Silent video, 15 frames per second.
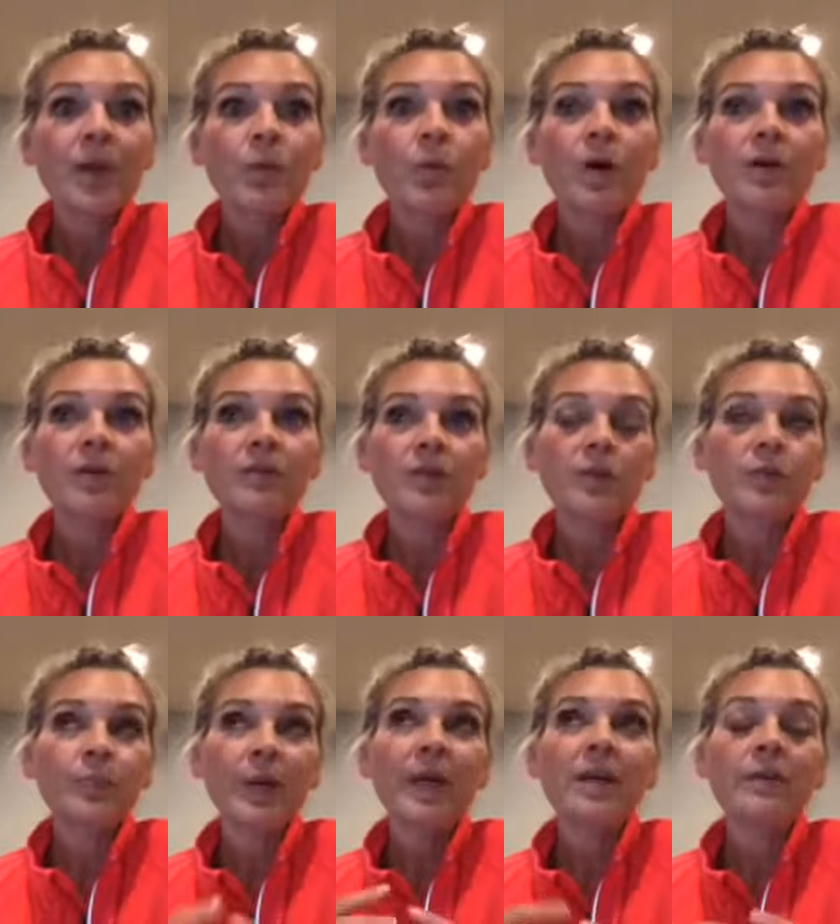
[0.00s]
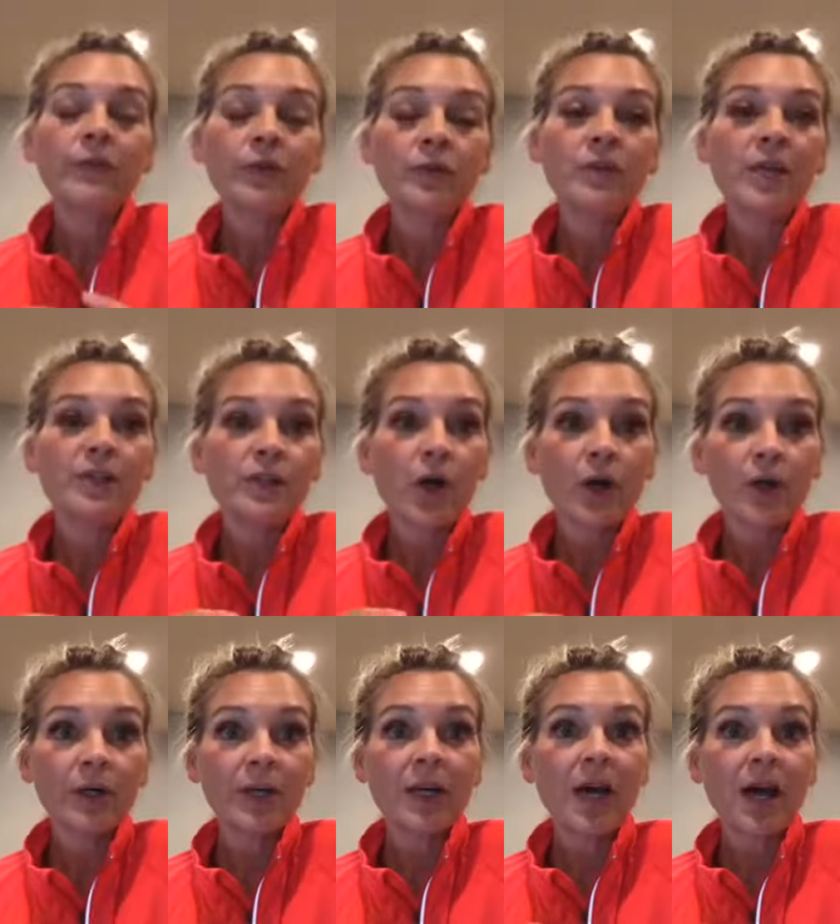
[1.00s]
Well, if you pick a food that's
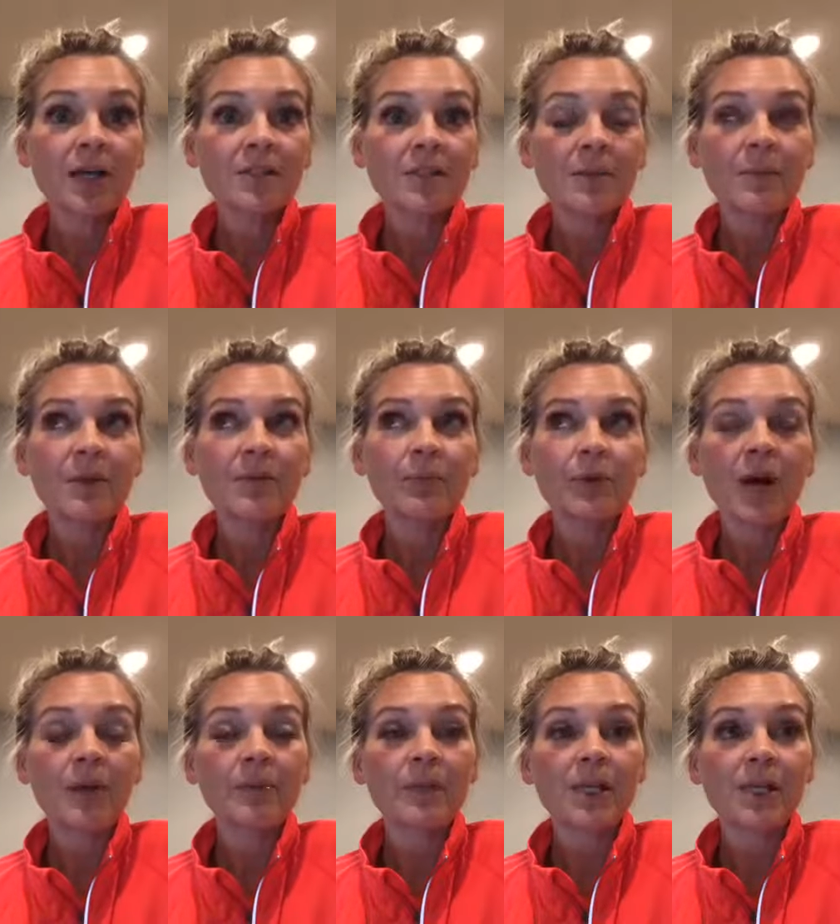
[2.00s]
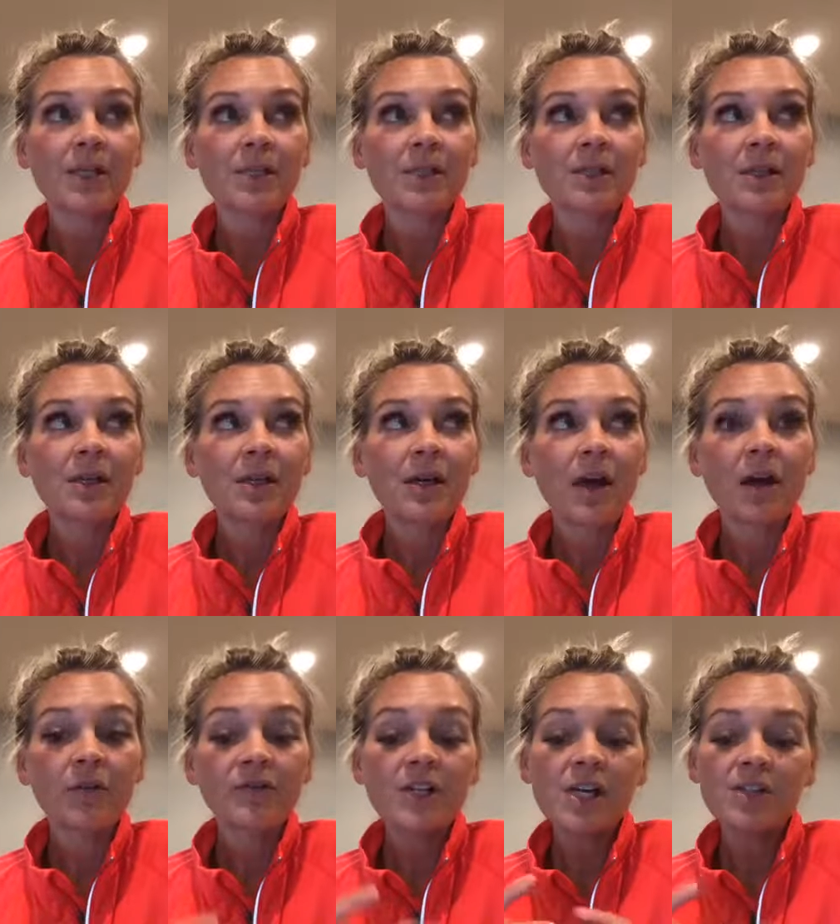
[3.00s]
already got some of the properties
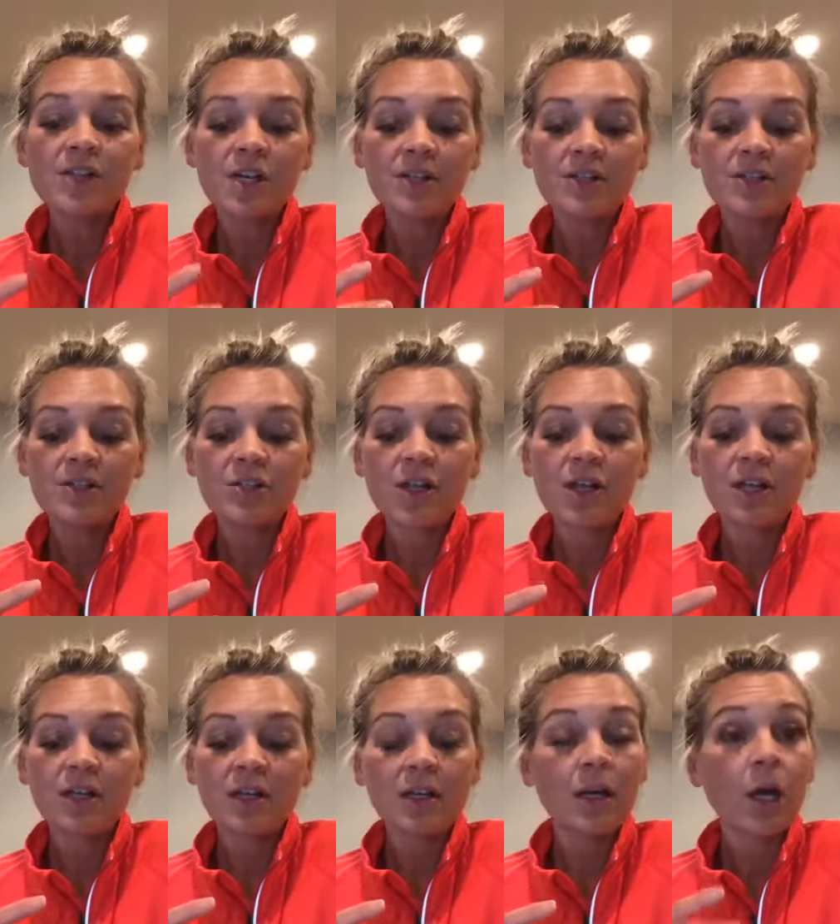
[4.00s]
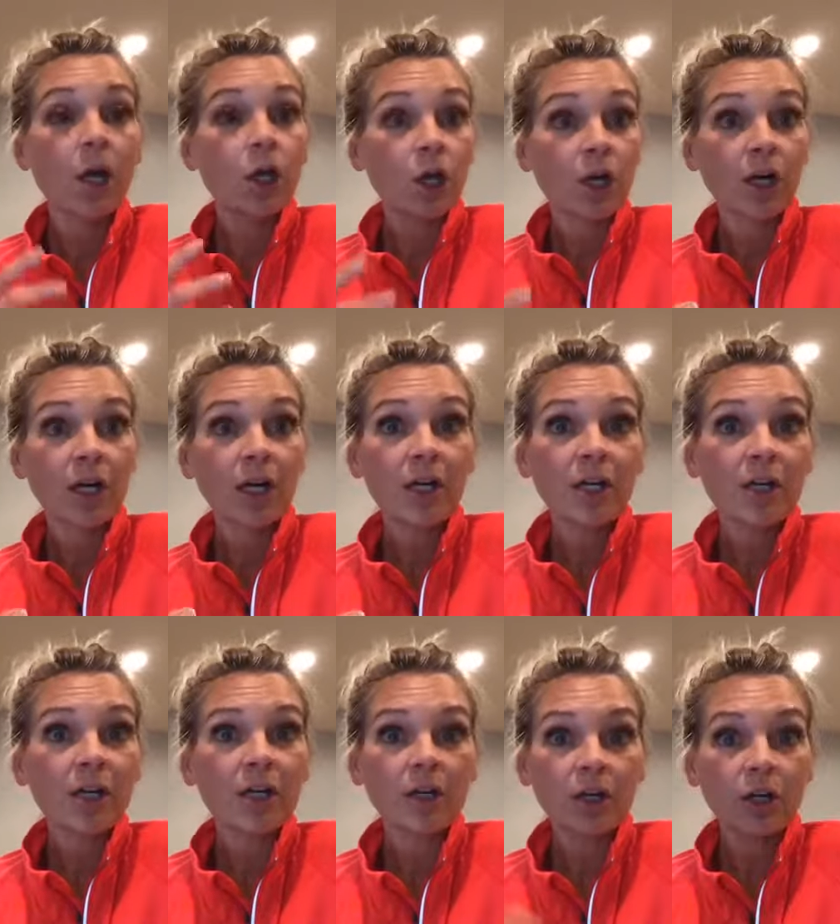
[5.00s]
of digestion
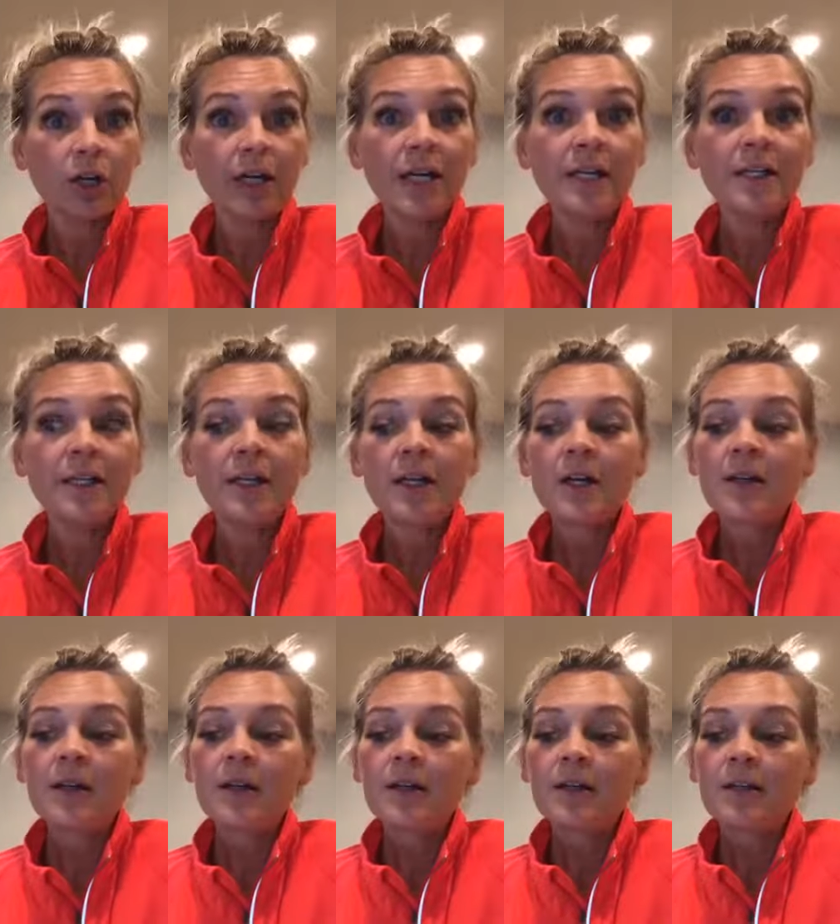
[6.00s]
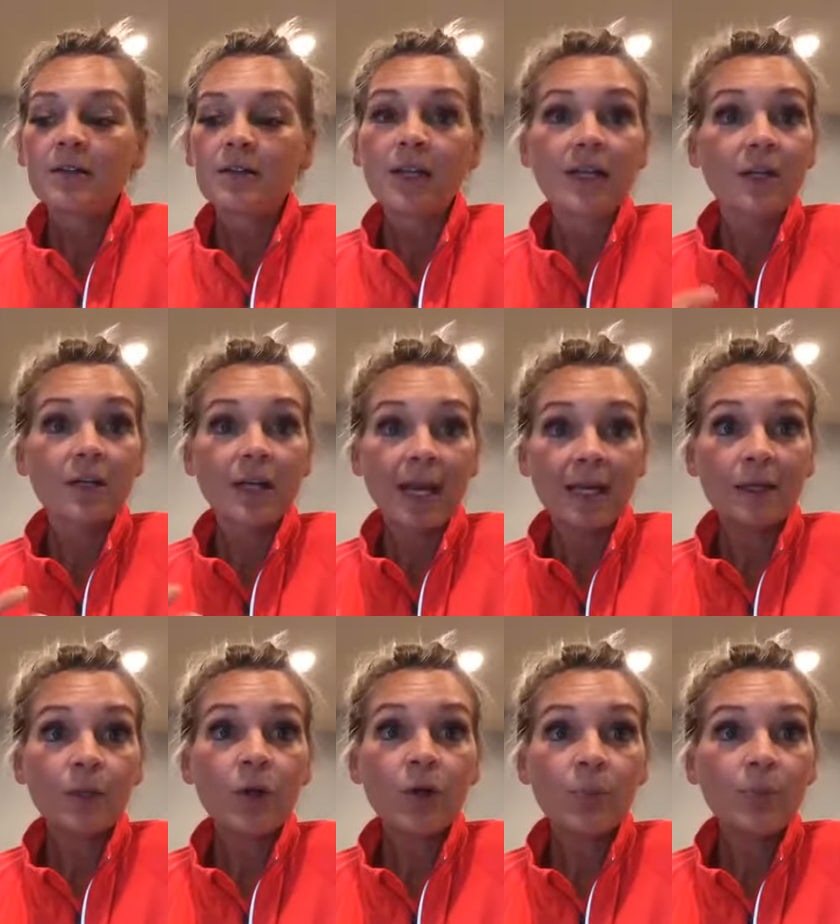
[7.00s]
occurring, like
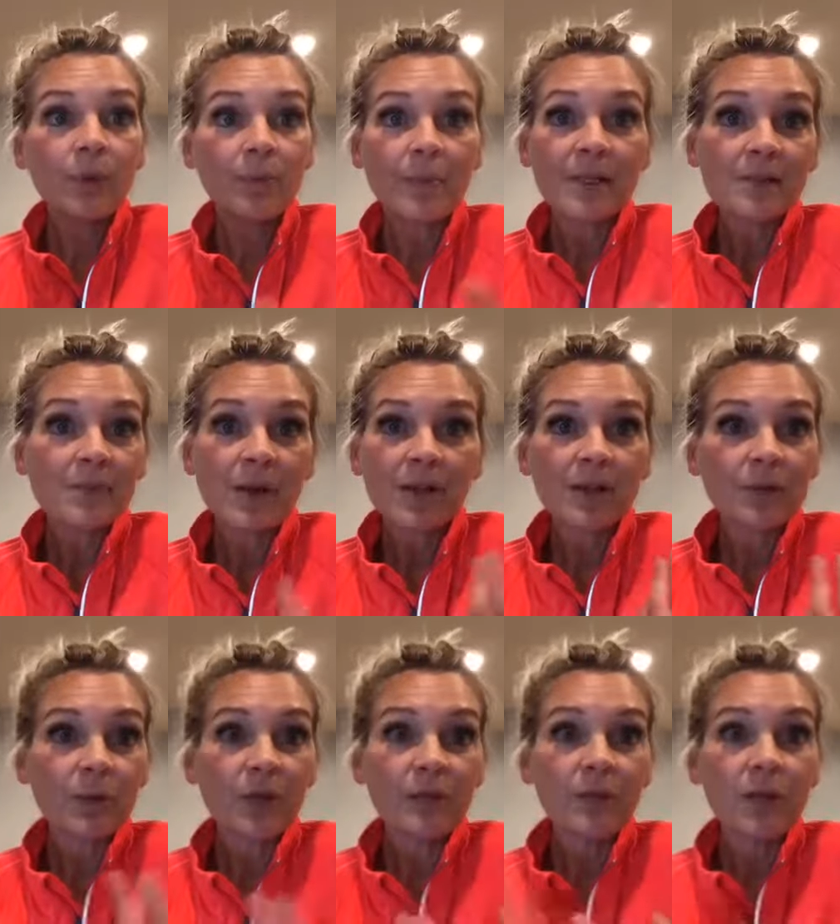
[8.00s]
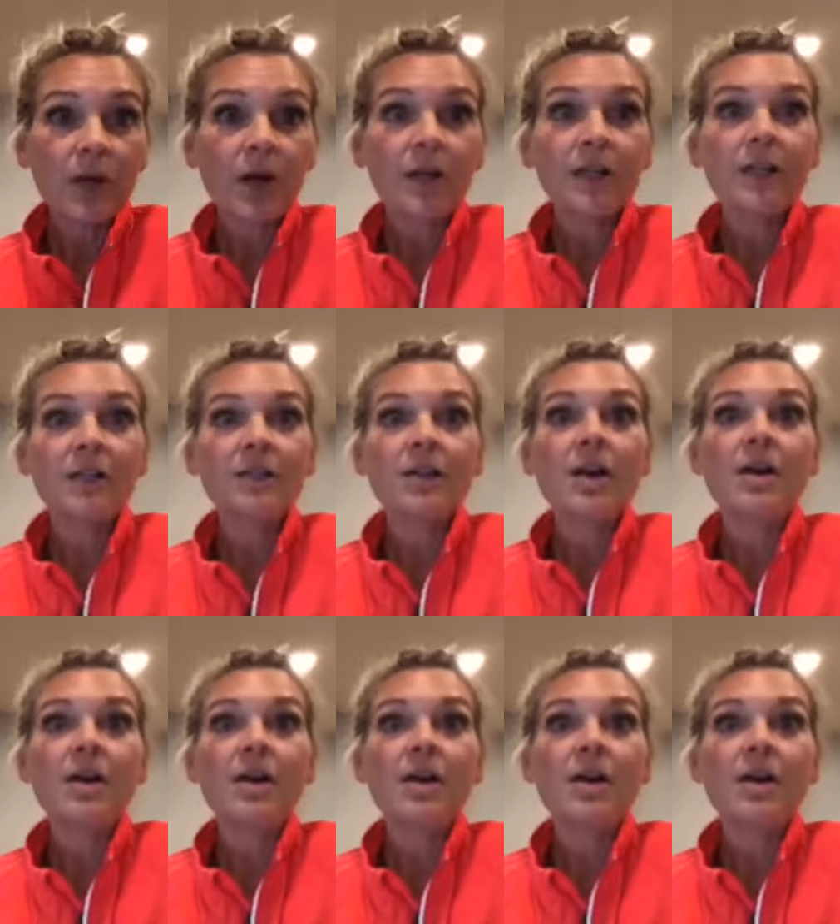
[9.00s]
cantaloupe or muskmelon, whatever you call it,